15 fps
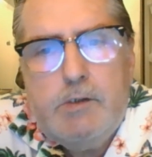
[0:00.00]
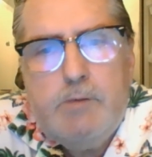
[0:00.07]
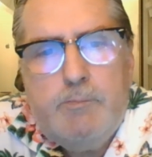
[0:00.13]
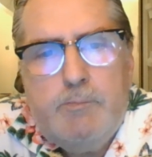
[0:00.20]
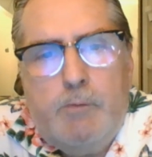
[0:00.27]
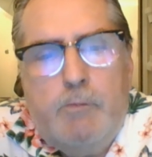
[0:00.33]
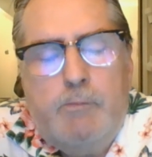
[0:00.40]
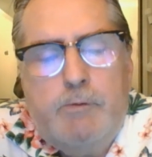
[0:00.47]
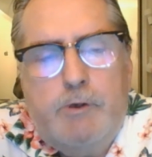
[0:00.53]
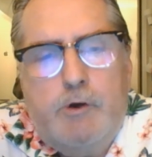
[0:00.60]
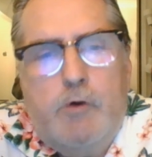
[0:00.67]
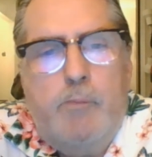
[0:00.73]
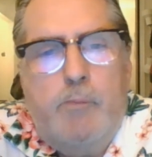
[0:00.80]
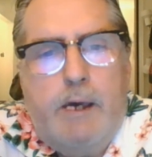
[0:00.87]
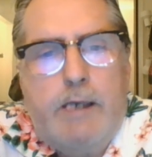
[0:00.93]
When we
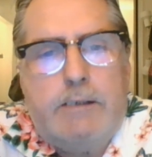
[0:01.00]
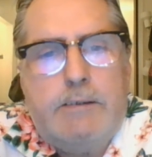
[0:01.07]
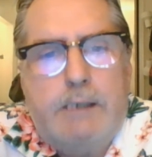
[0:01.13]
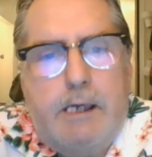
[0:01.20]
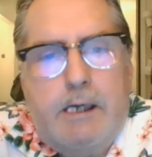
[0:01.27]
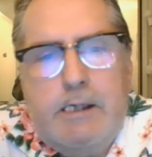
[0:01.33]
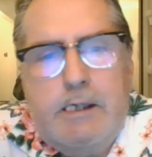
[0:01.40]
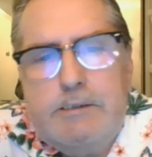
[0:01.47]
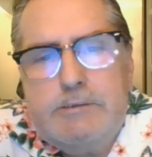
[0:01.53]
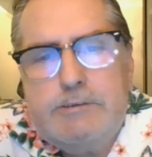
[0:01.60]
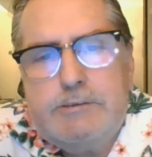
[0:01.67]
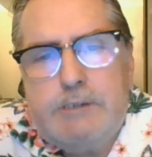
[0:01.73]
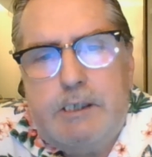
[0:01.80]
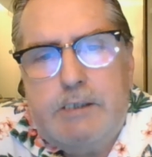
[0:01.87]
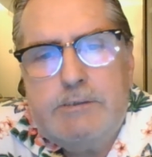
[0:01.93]
go back to
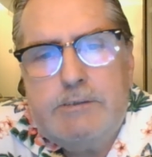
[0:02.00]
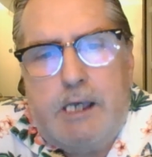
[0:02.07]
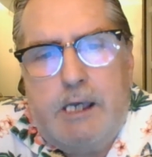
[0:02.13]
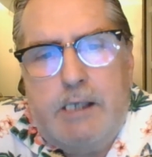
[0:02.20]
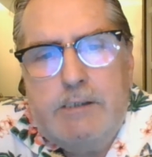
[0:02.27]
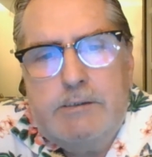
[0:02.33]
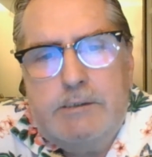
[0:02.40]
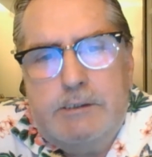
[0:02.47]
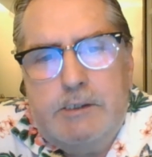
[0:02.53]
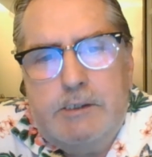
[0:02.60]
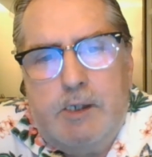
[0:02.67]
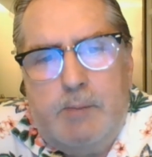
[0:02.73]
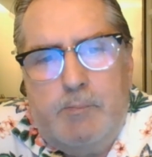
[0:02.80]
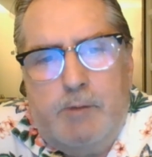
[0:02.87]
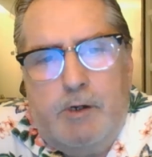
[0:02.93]
Einstein's
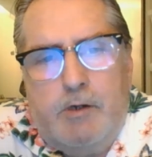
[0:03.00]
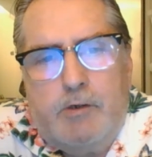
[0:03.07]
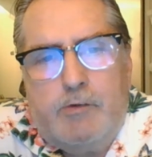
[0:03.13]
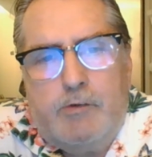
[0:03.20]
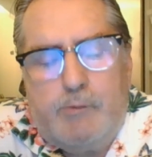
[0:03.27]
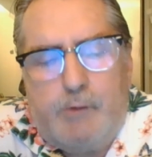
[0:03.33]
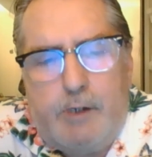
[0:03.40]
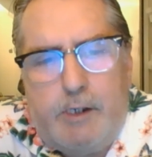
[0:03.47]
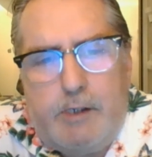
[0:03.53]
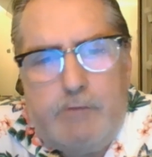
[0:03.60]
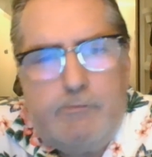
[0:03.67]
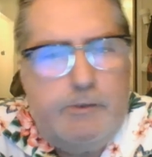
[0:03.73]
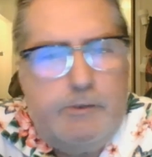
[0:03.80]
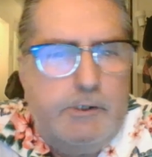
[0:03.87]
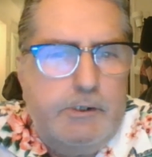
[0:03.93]
idea about
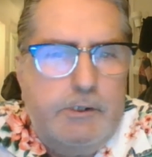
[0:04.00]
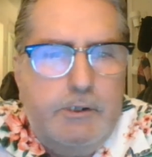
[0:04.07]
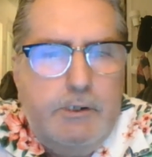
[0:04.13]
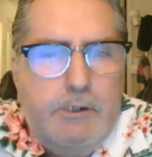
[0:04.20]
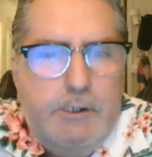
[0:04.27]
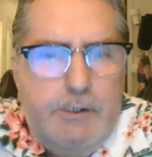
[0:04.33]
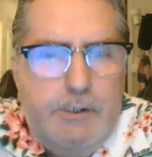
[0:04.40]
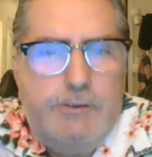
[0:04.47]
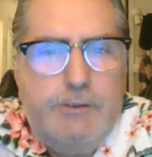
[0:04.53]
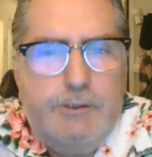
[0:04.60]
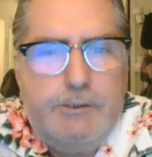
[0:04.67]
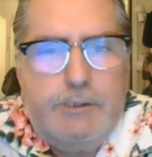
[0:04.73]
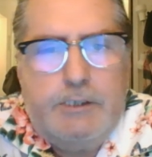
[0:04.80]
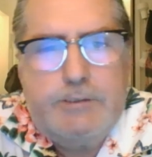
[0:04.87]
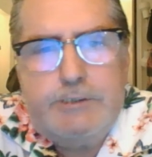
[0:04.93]
gravity, he took
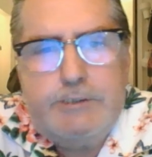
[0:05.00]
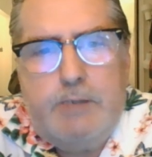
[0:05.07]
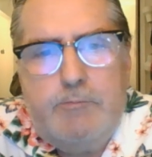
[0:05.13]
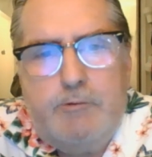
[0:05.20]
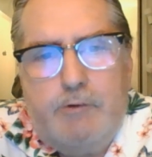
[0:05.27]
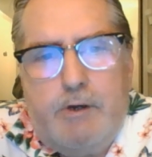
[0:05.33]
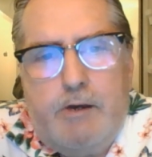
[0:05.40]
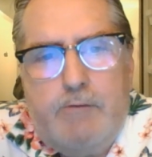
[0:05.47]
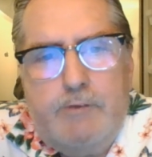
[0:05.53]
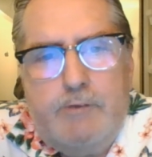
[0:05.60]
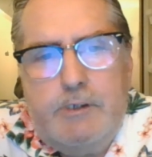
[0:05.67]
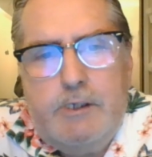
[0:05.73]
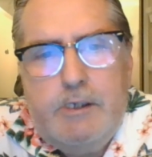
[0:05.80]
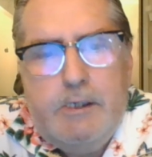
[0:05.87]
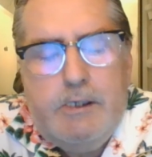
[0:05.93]
that same
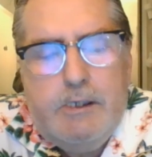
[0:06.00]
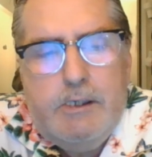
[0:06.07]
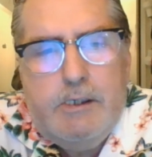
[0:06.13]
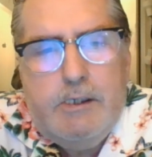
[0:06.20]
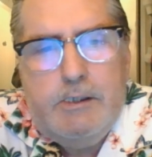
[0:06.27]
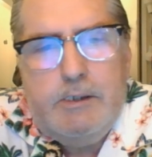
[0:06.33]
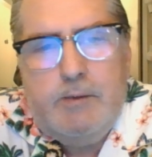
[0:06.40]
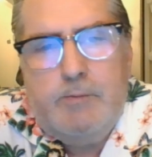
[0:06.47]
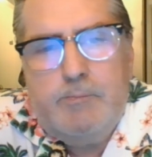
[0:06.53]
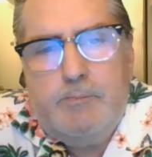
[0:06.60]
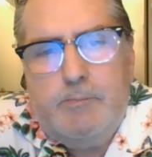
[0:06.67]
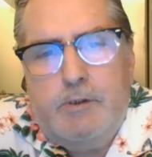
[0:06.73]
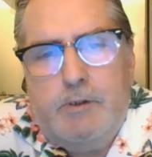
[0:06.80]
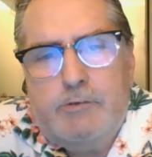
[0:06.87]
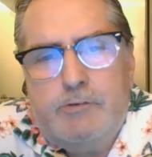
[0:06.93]
gravity
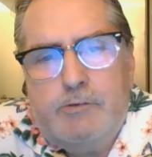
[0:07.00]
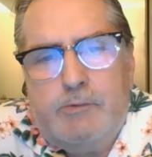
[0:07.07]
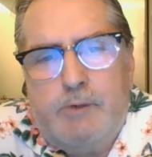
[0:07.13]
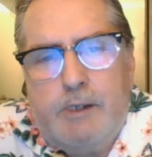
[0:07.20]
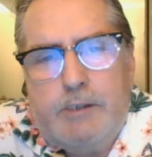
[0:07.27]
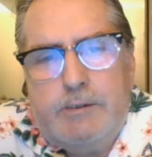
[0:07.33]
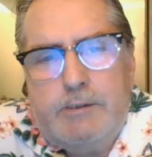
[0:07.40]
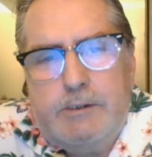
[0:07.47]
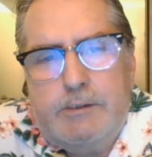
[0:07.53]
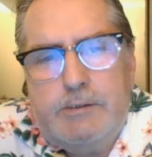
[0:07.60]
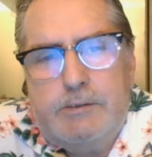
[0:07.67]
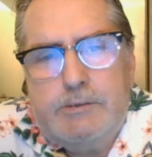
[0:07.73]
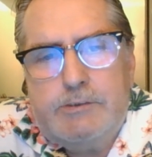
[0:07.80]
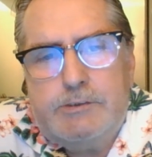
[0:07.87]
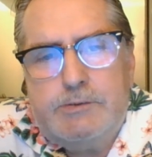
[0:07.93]
and directed
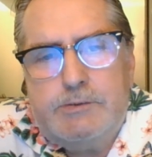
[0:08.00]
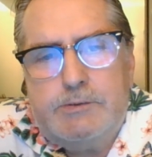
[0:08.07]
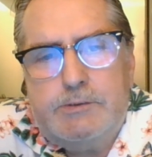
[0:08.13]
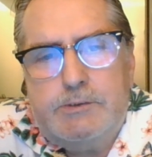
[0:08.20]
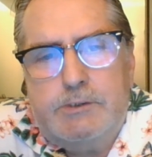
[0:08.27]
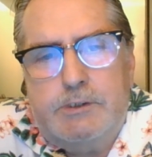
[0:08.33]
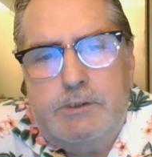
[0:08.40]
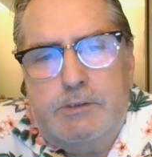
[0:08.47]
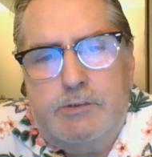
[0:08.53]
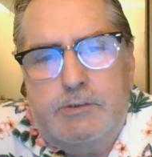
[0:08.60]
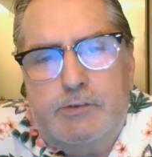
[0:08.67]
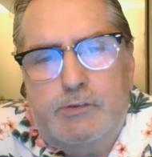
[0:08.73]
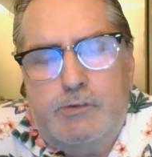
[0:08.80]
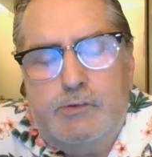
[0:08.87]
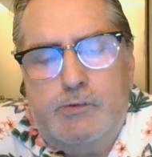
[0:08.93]
it
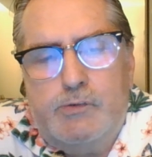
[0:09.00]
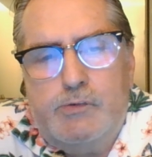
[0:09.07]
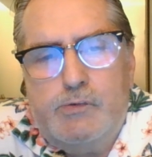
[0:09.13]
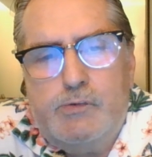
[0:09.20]
into